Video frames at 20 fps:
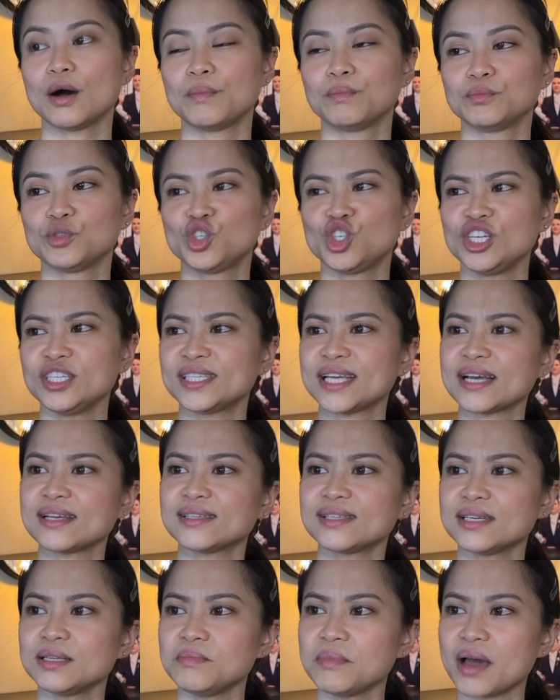she
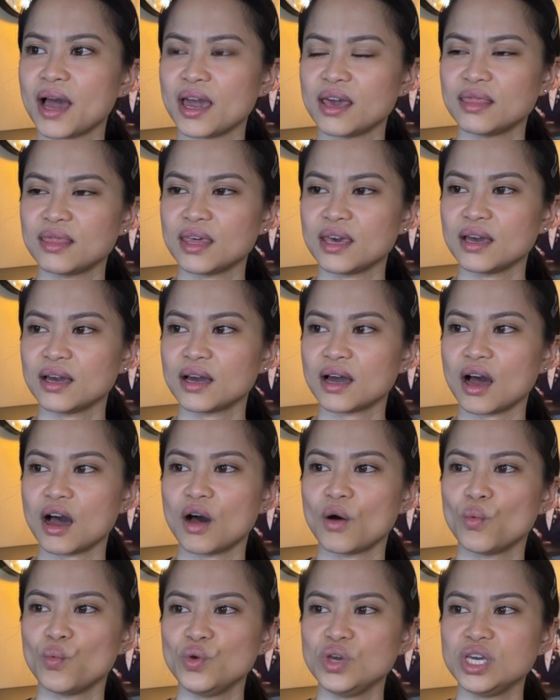texted me, I think
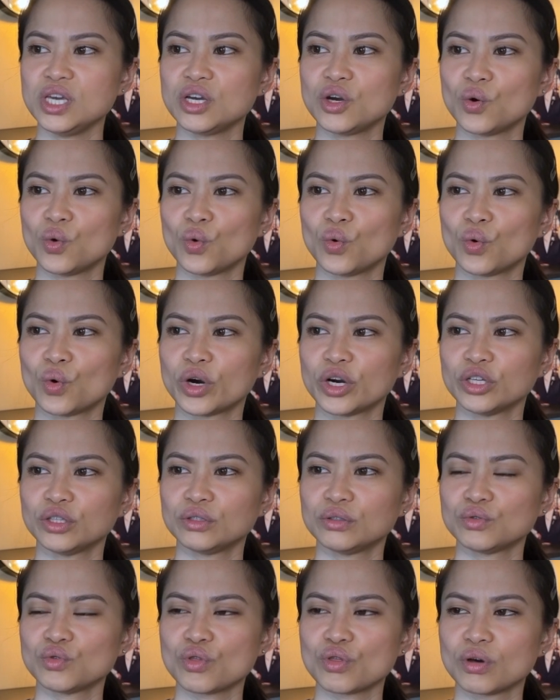a week or
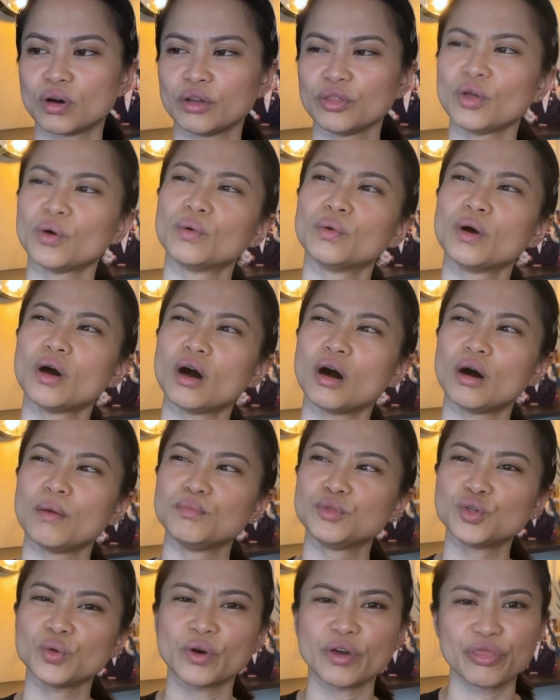2
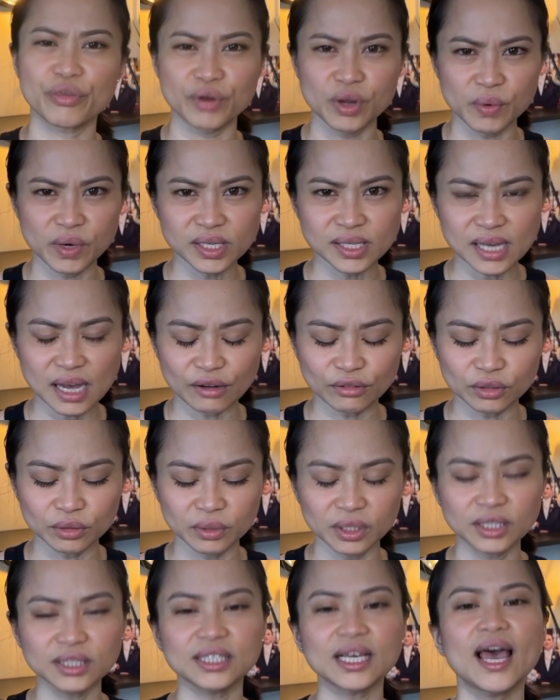or 3 weeks
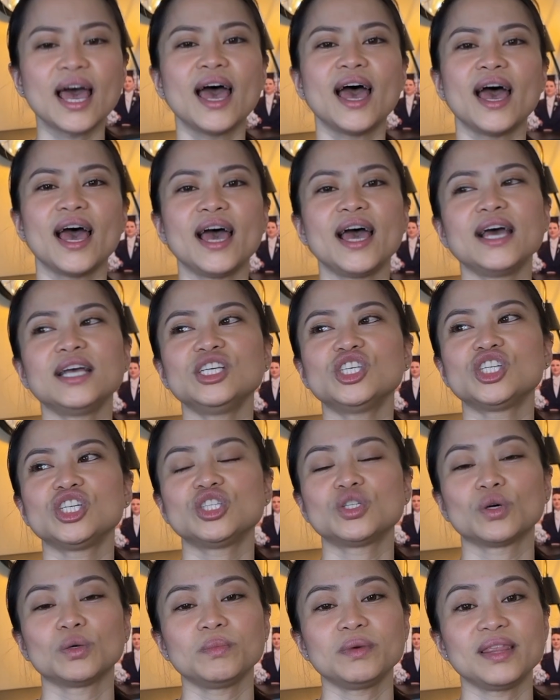afterwards, and she
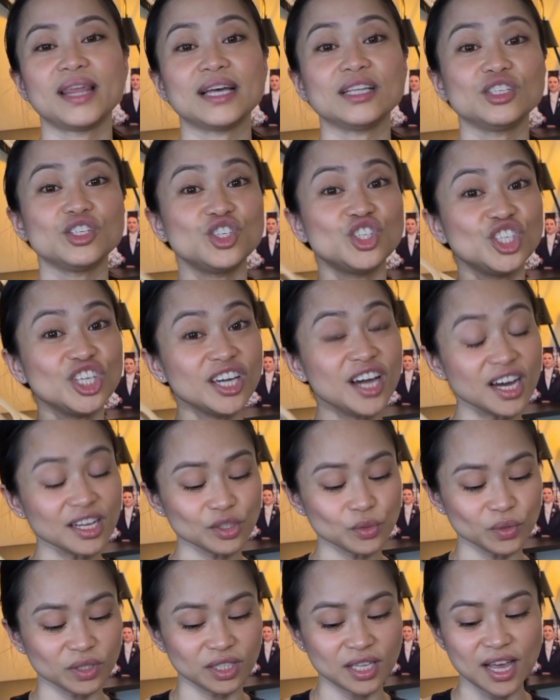told me that she
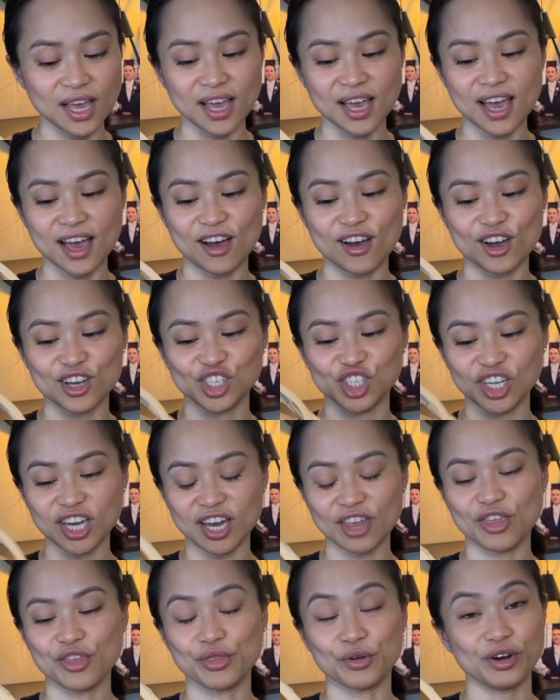got one. She
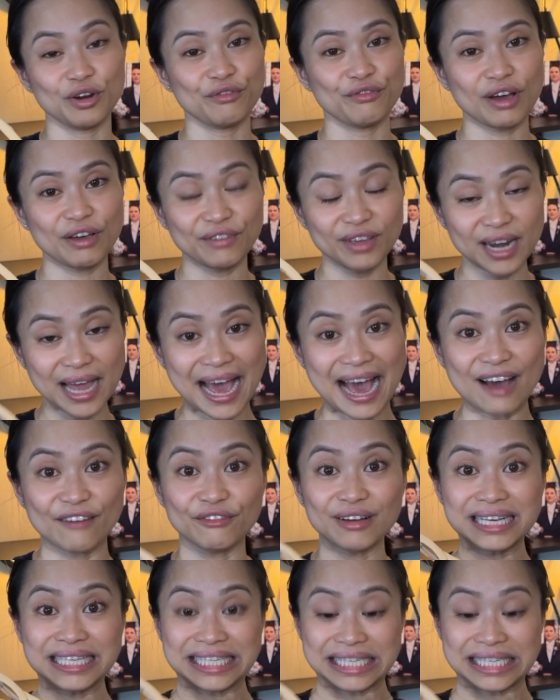got the 35.5